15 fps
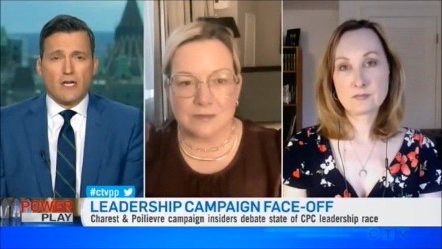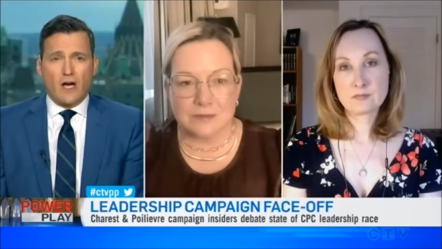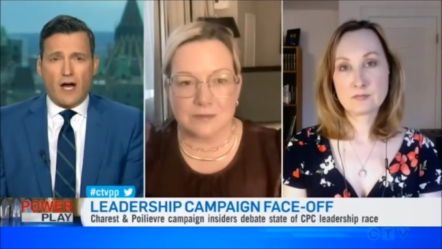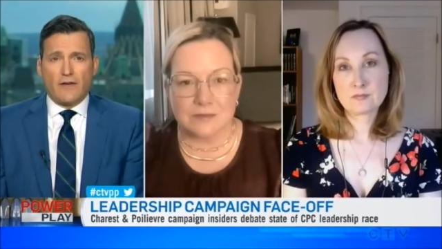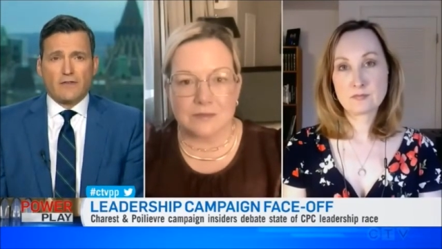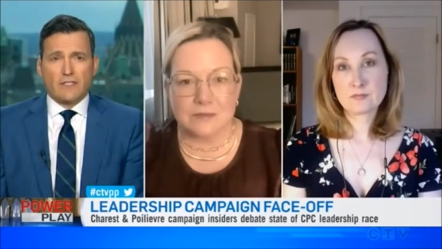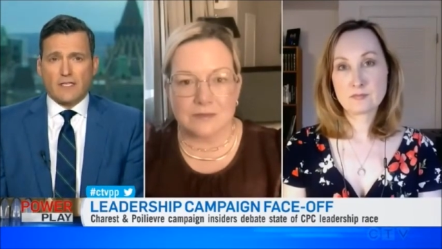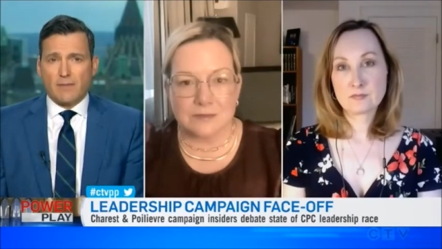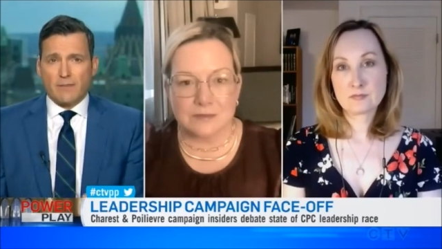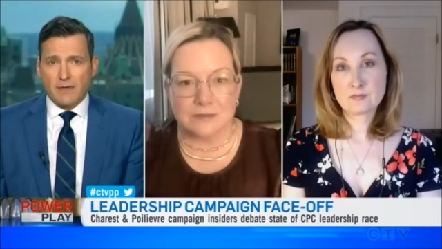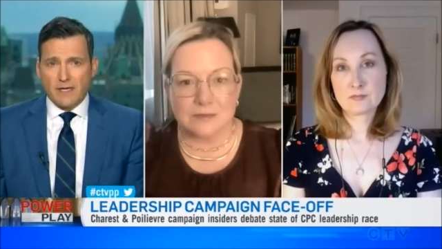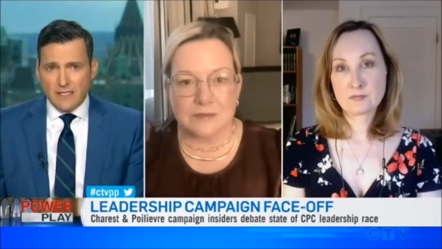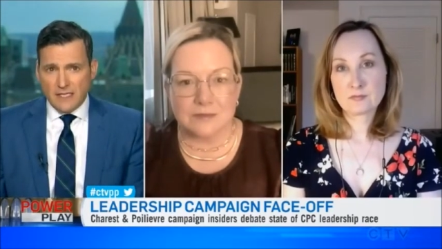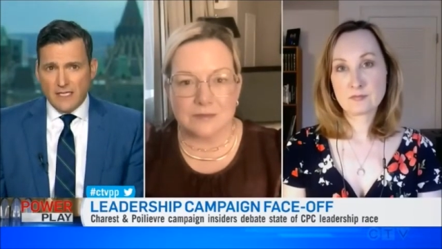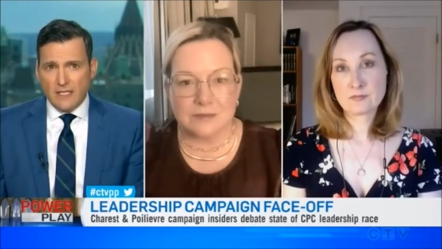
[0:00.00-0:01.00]
Speaker 1: obviously a
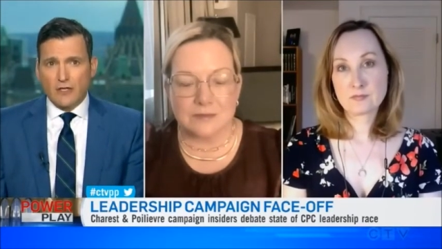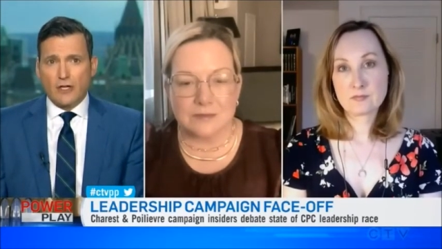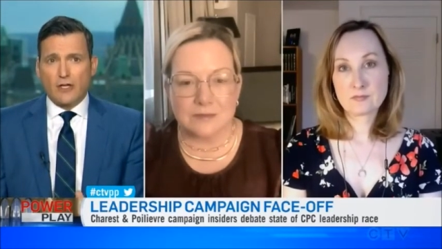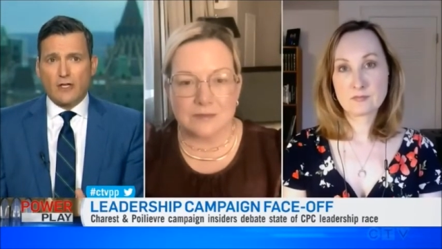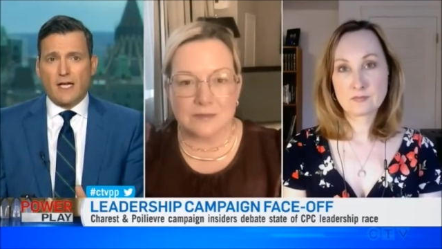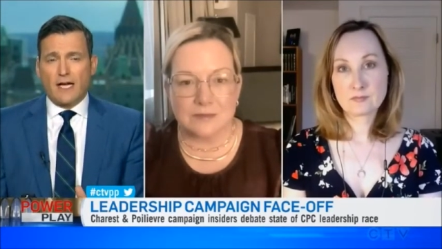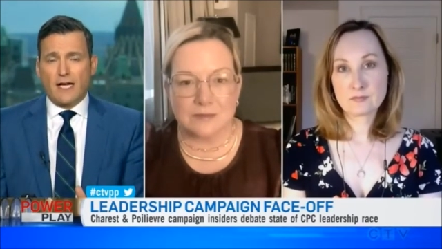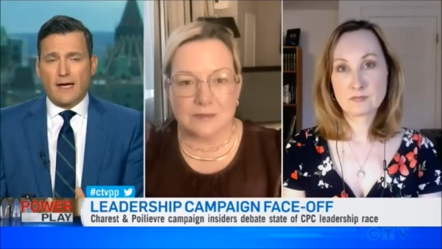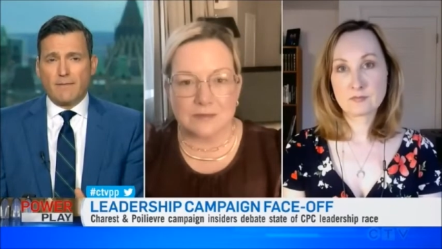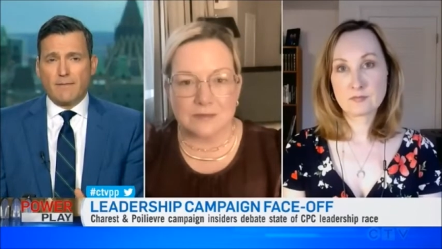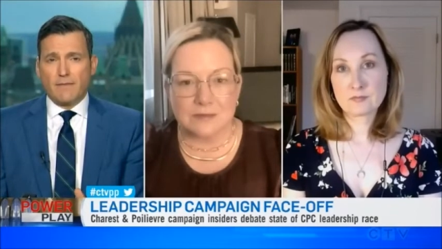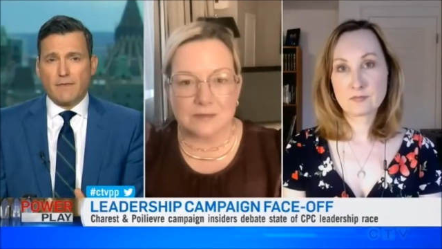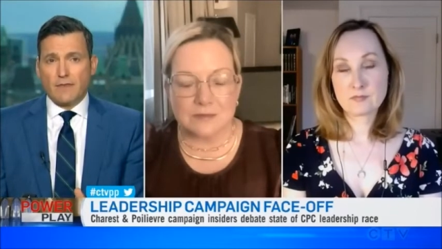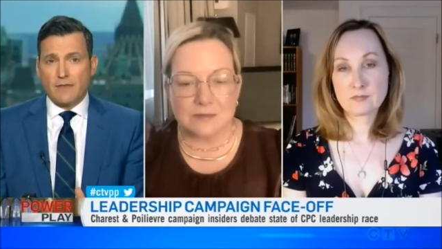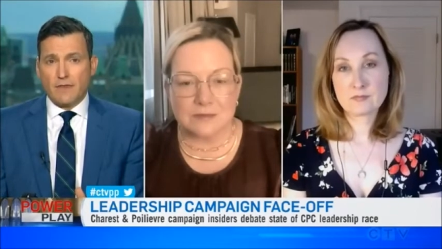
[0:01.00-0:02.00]
big deal. Um,
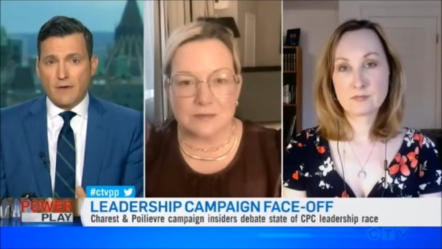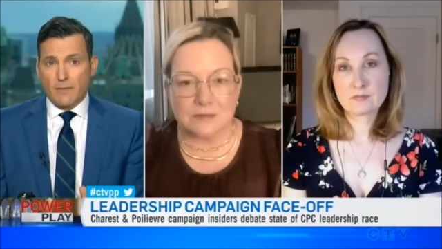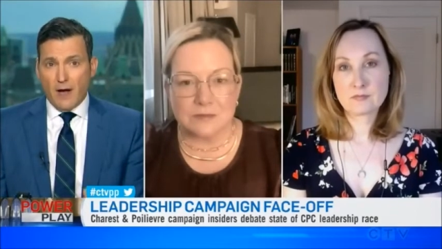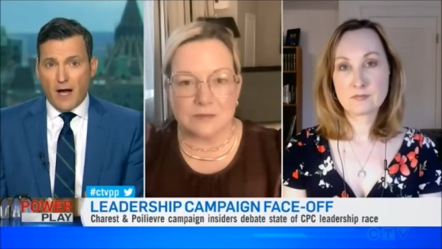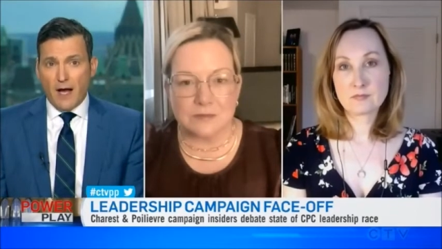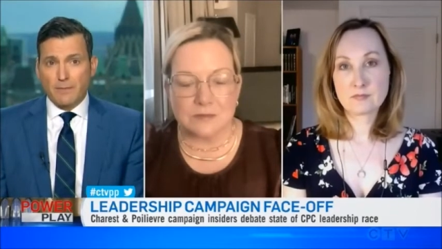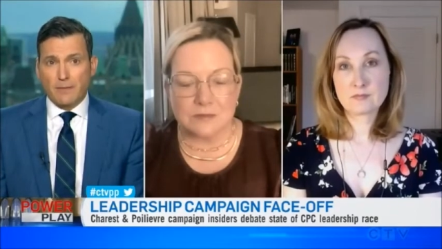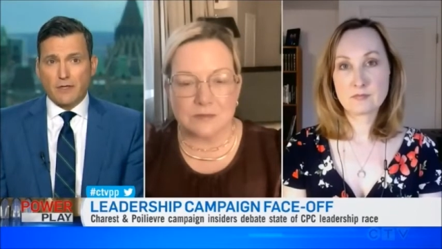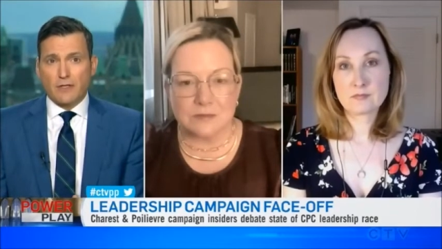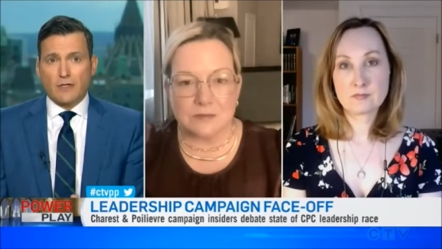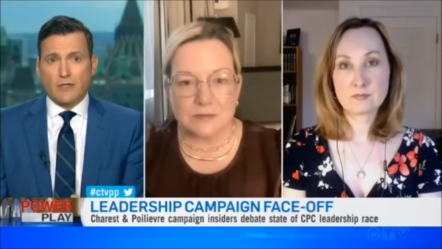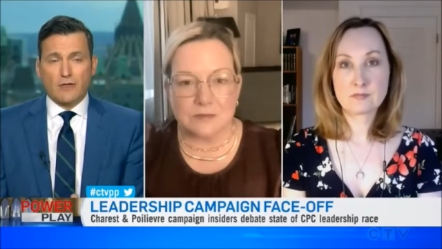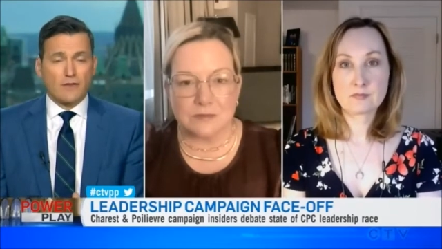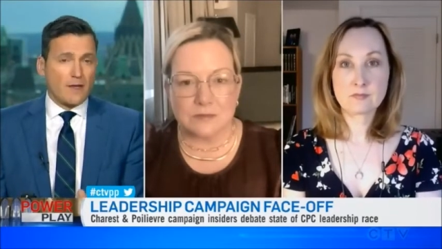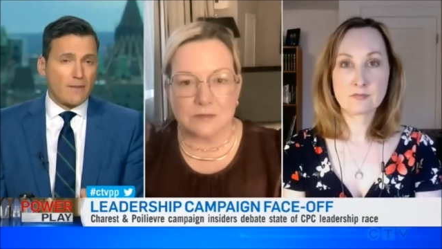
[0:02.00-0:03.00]
they're
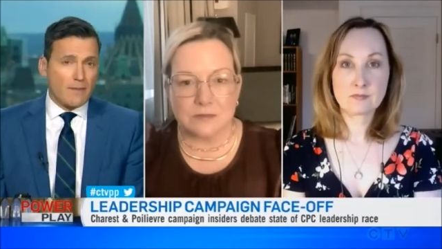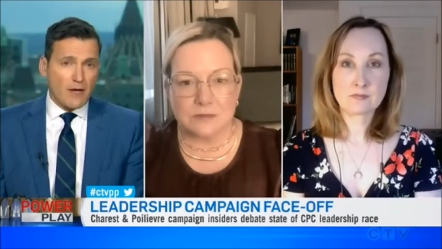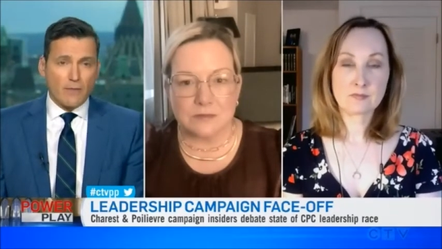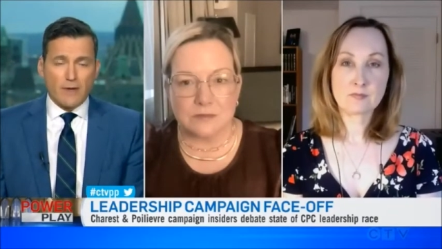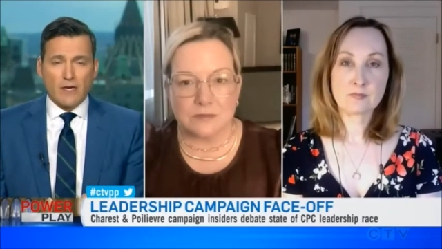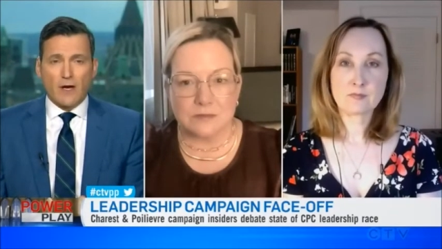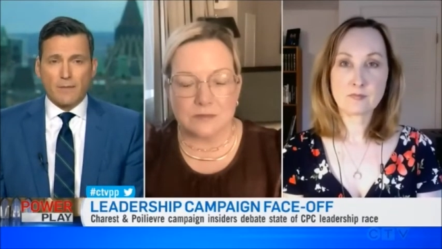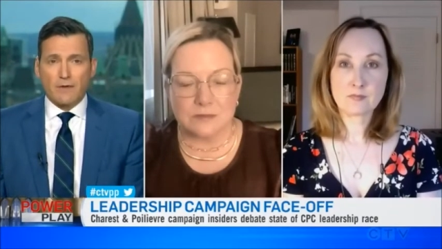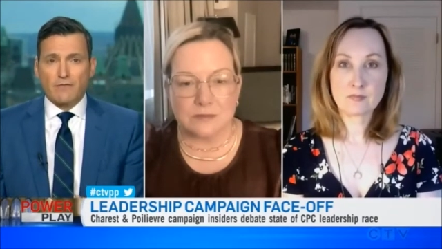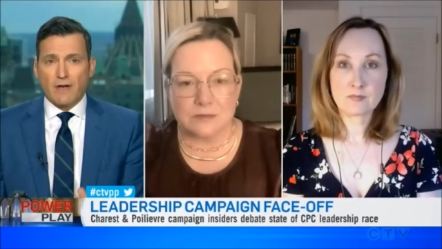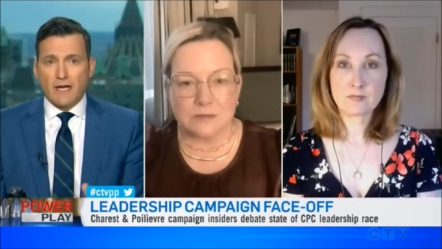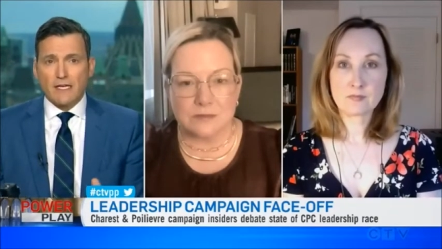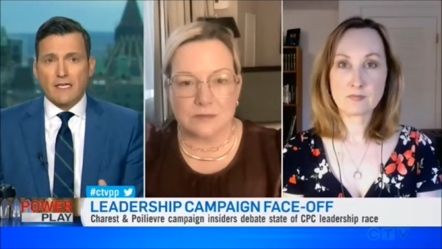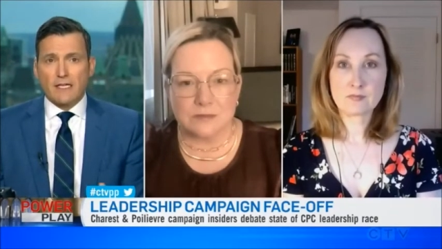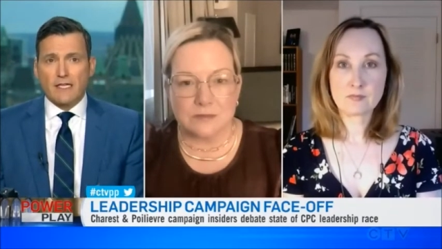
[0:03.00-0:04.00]
popular. They may or may not be
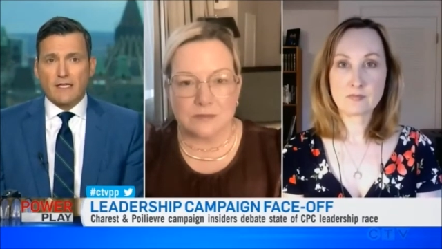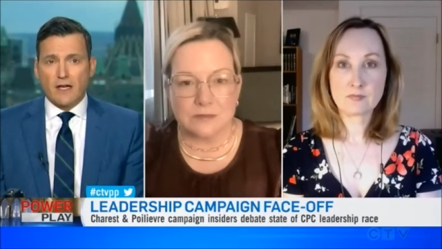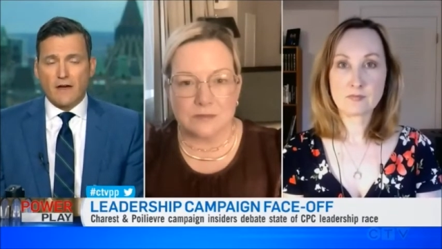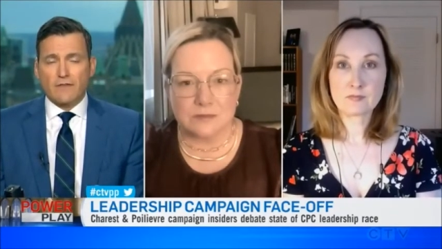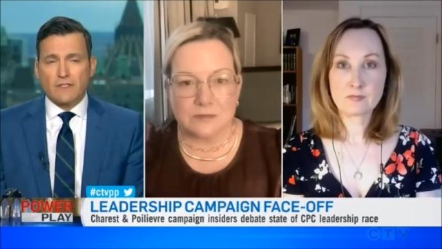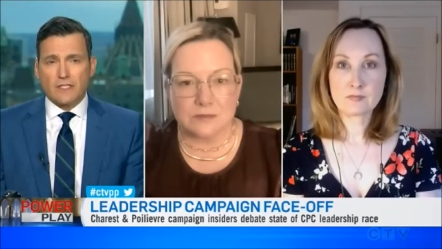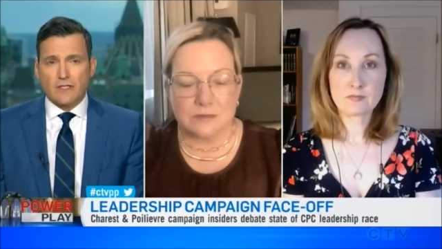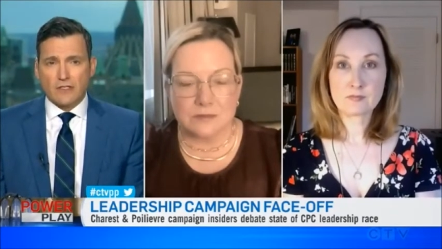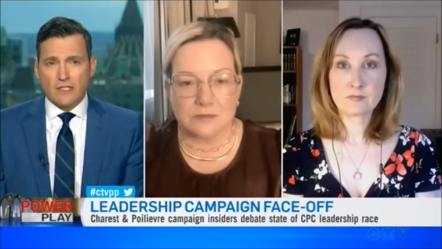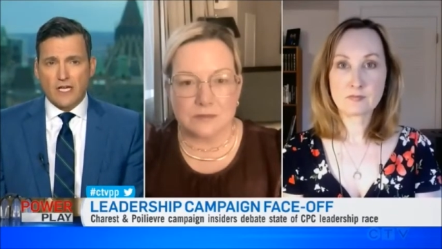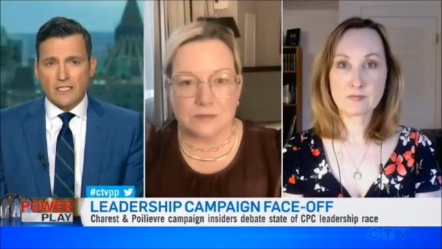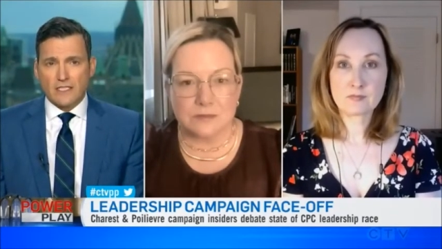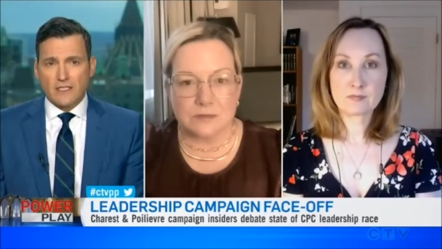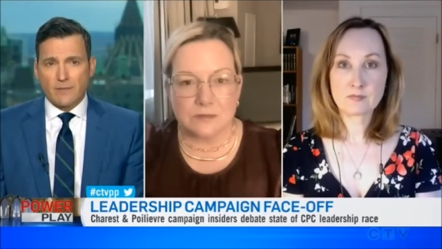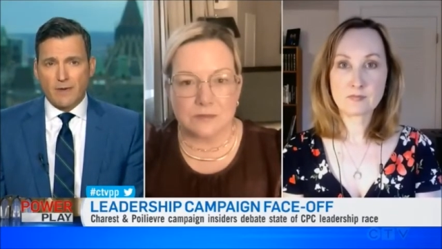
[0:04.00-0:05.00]
regulated. Obviously, there's
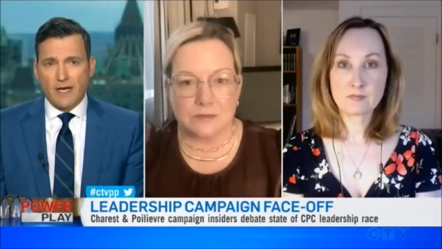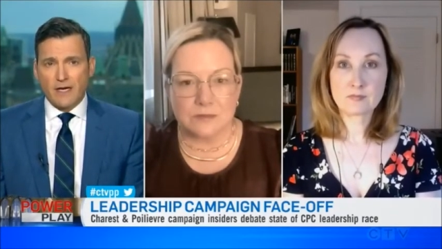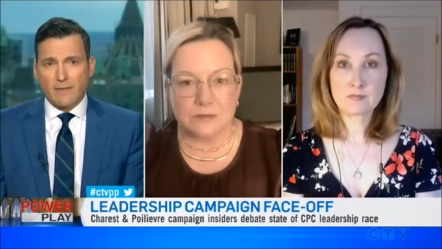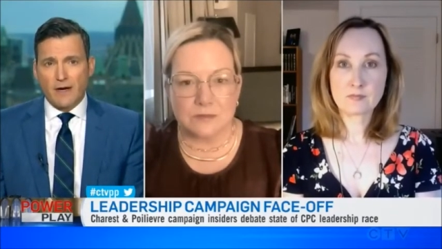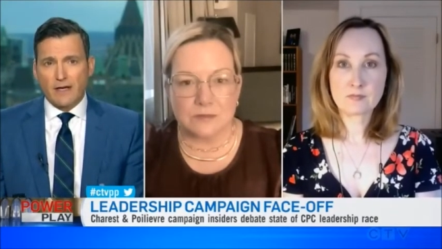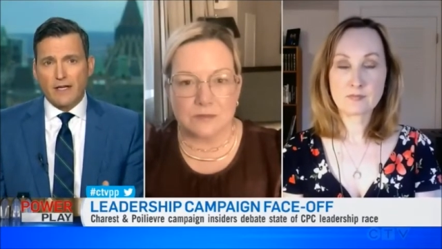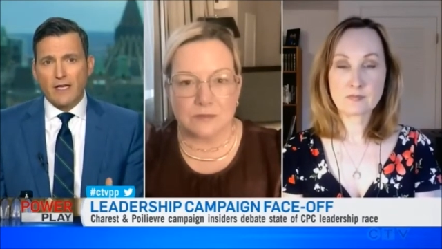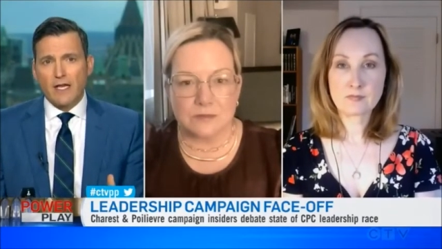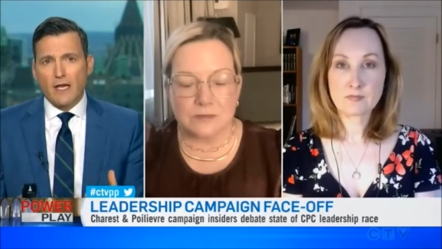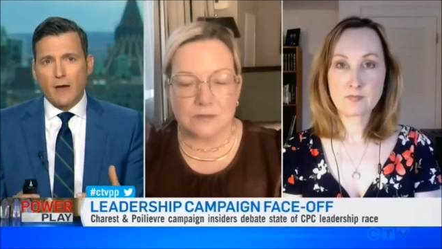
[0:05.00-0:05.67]
lots of debate about it.